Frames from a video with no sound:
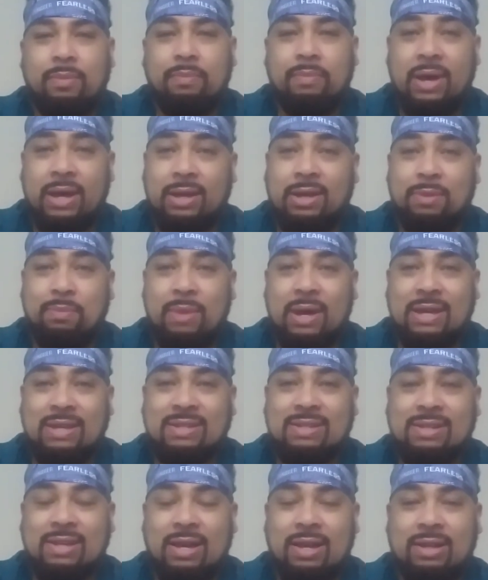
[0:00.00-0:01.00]
Make it make
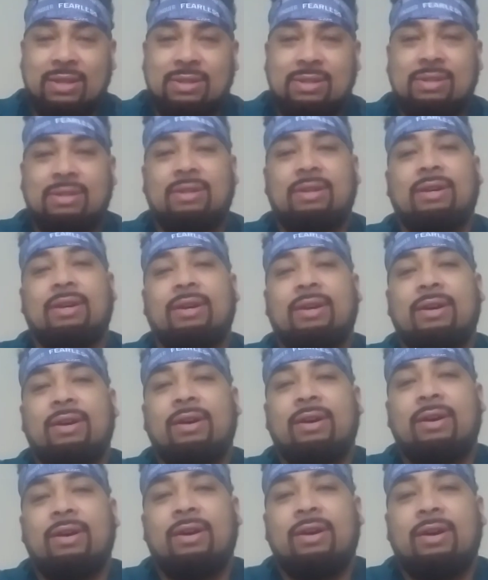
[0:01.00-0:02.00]
sense.
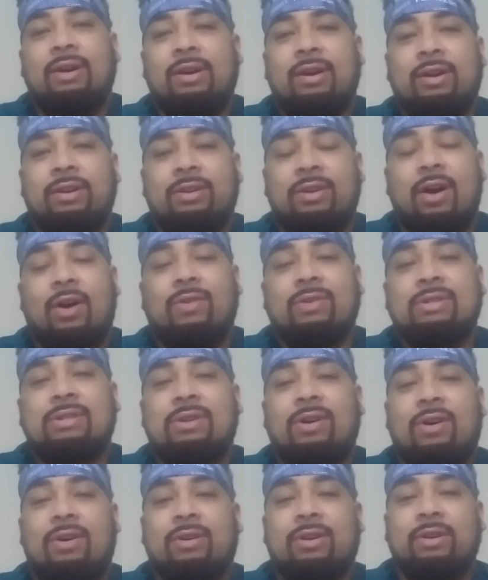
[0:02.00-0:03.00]
Y'all was
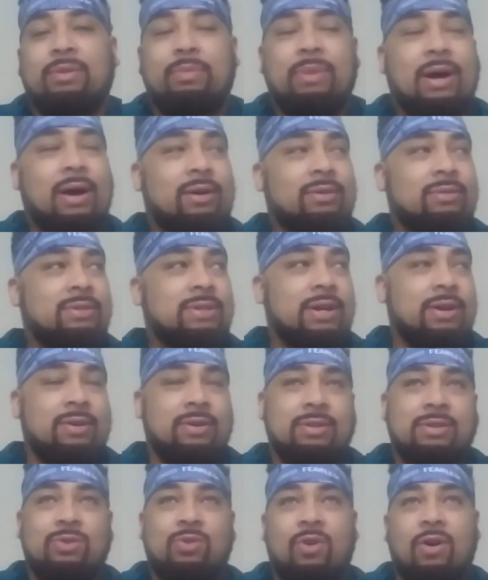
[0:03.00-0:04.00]
talking about
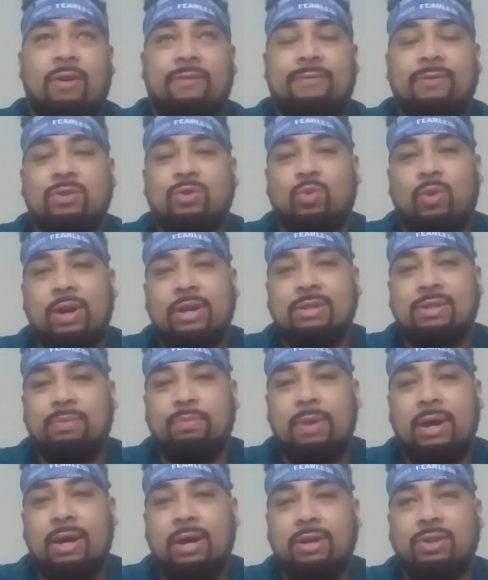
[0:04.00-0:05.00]
Terrence Crawford's
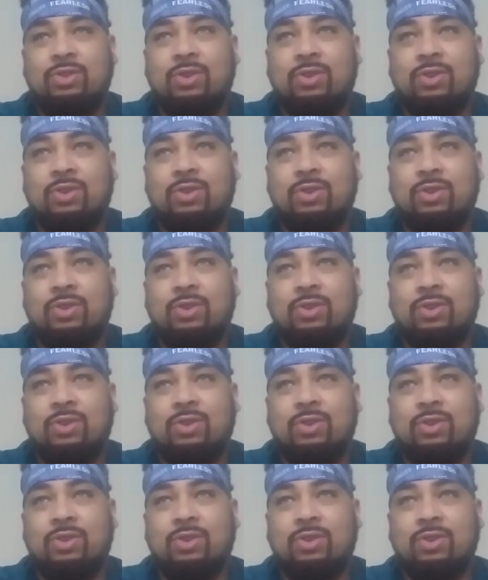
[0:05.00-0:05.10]
resume,